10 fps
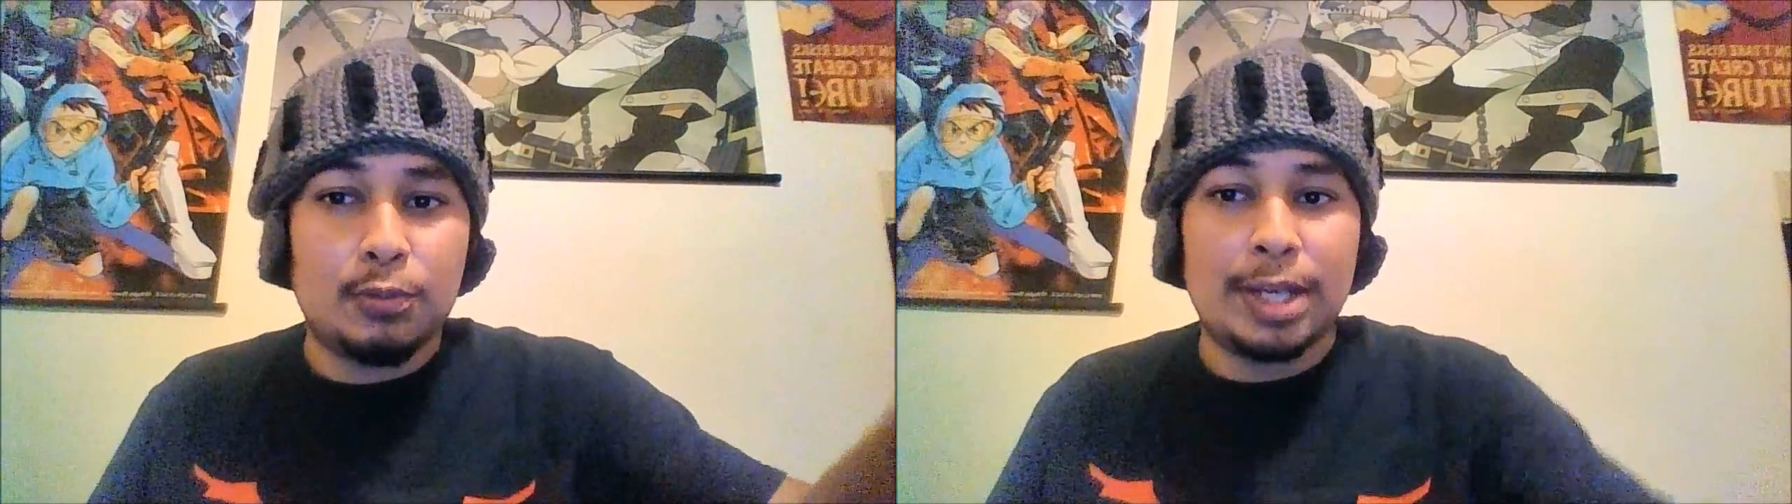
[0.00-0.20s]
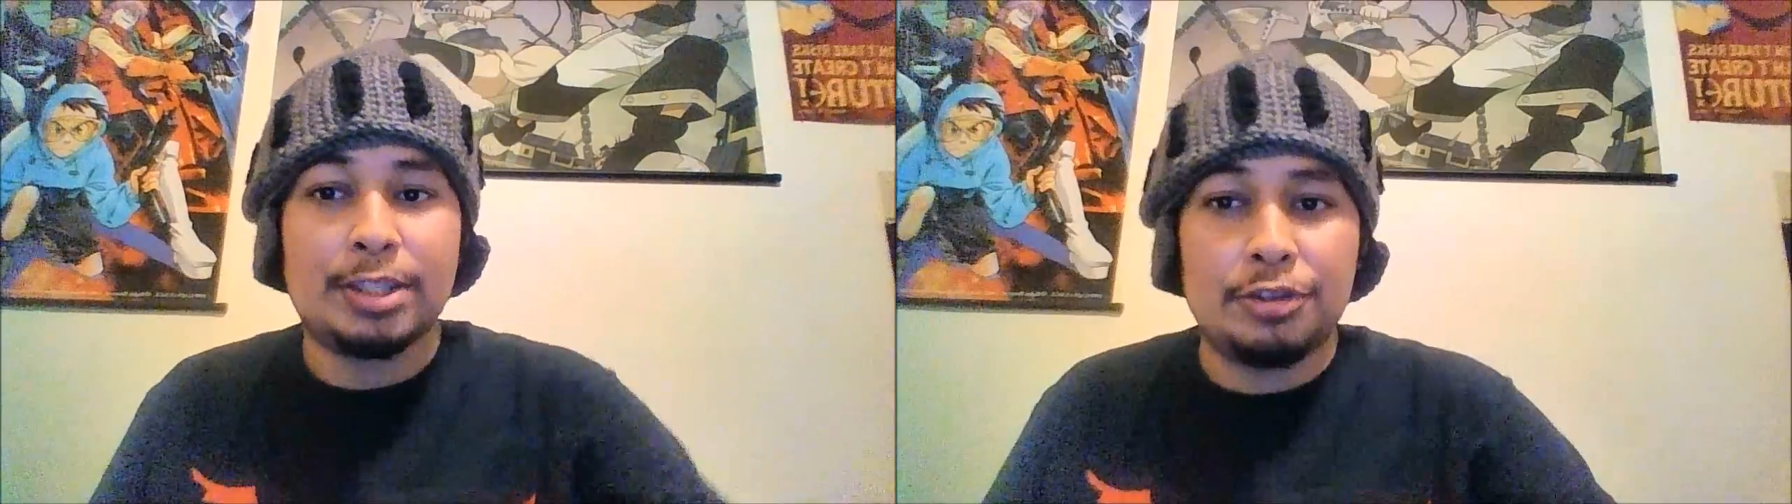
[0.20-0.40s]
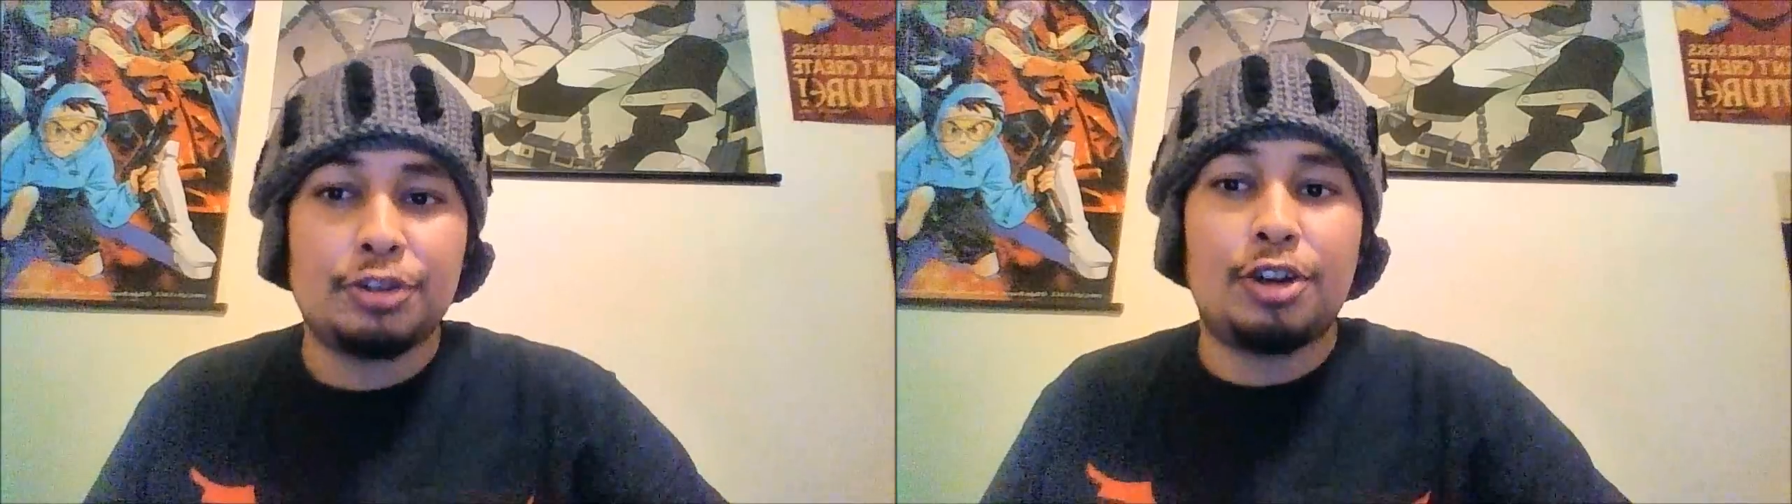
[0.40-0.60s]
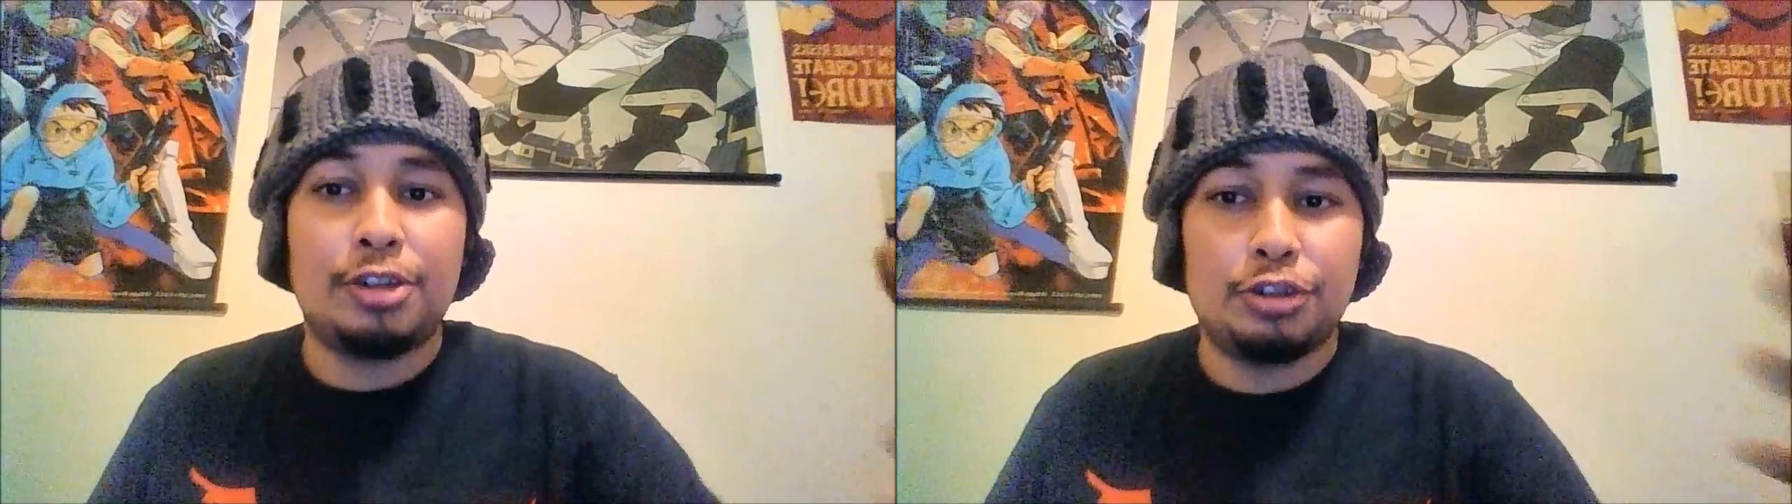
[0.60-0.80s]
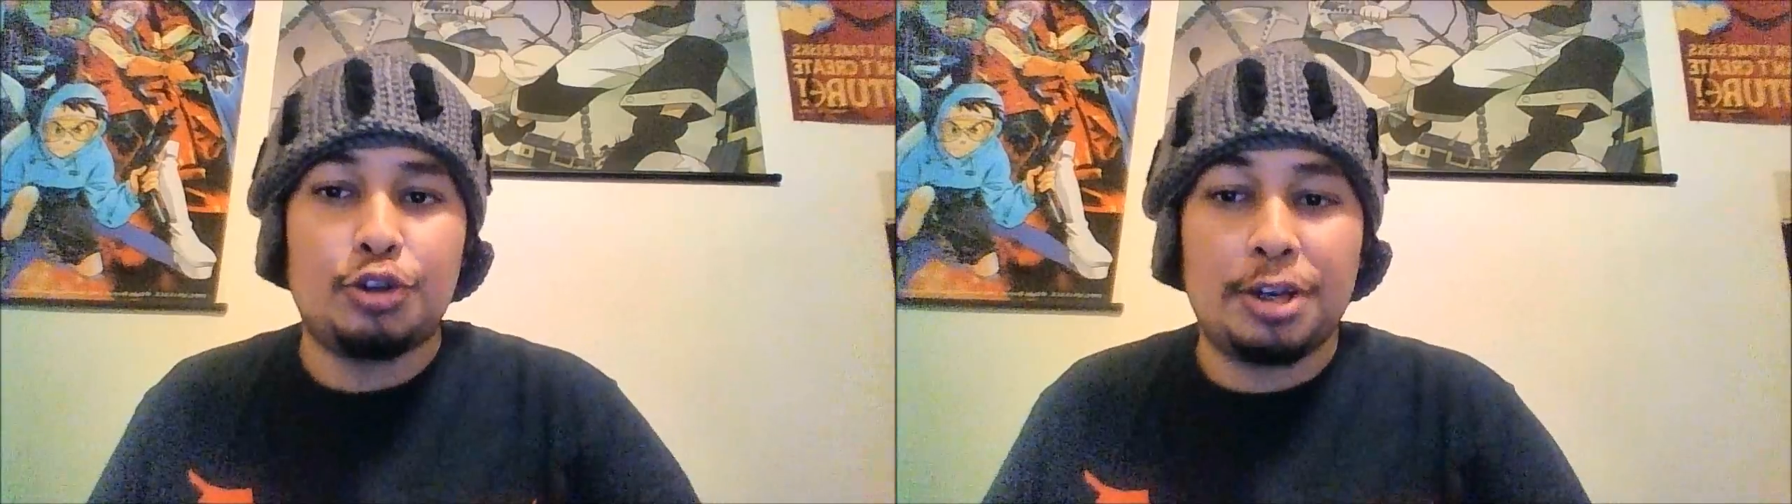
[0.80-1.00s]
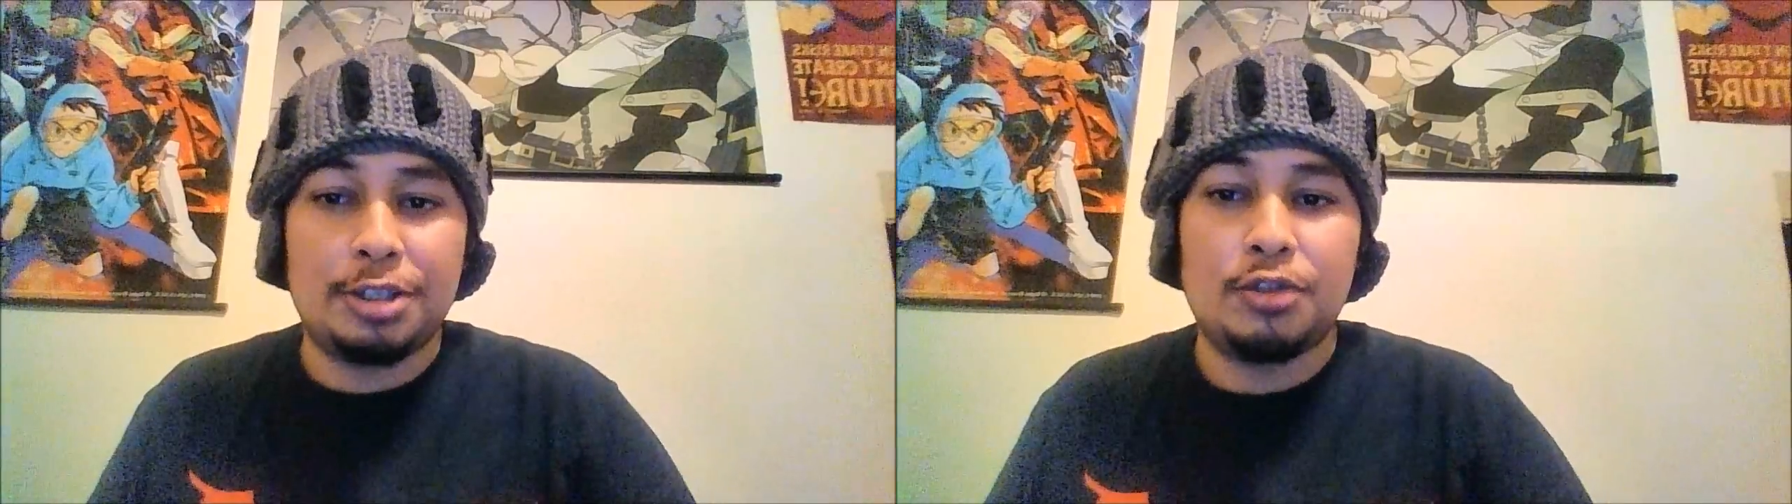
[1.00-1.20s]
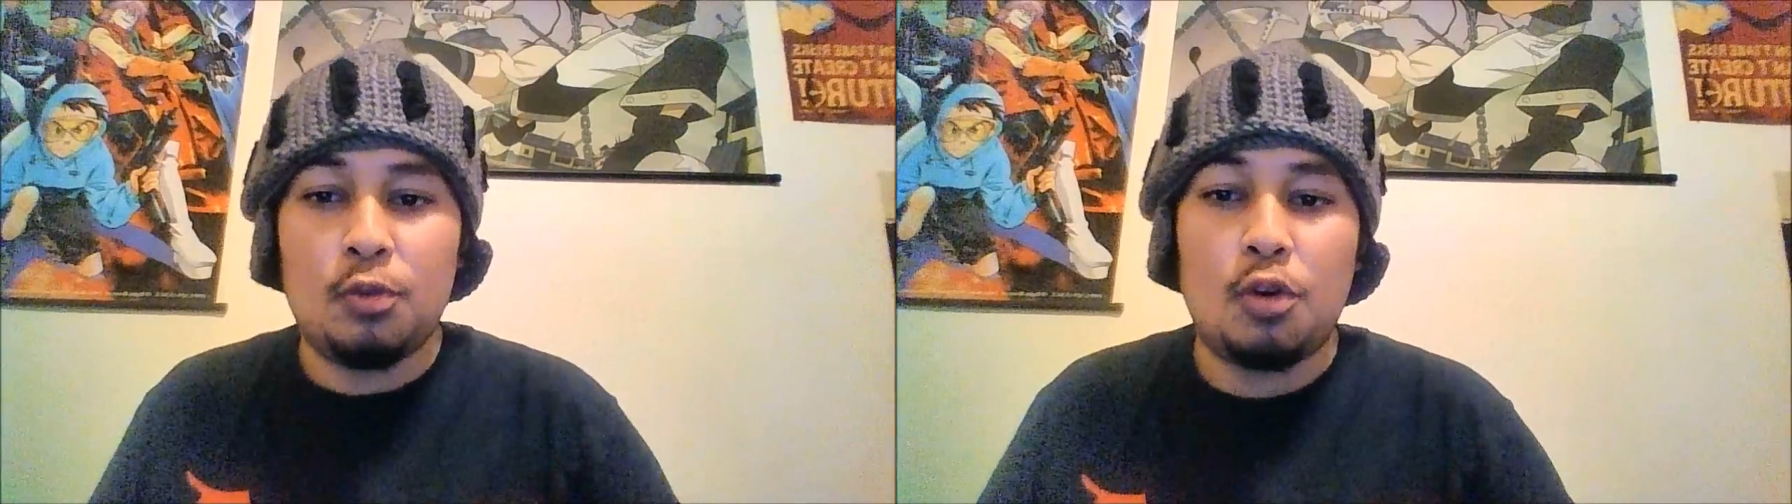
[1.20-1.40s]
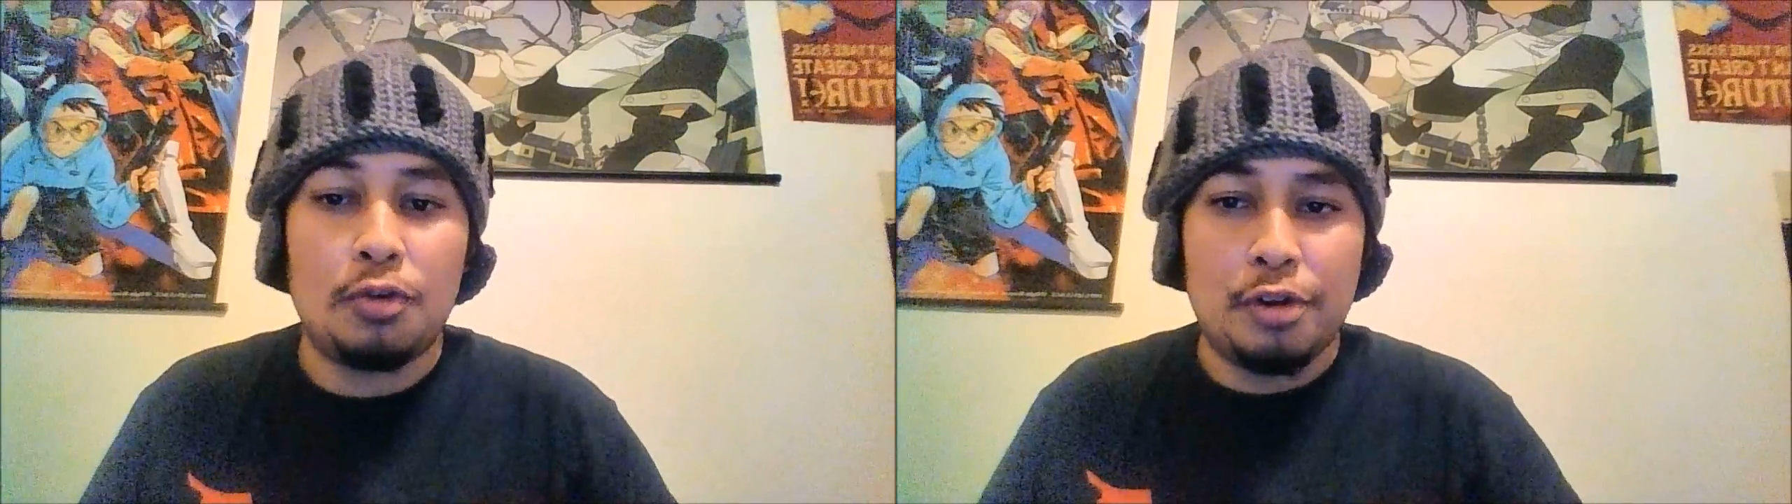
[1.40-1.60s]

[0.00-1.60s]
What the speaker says: wrestlers are the strongest in the world,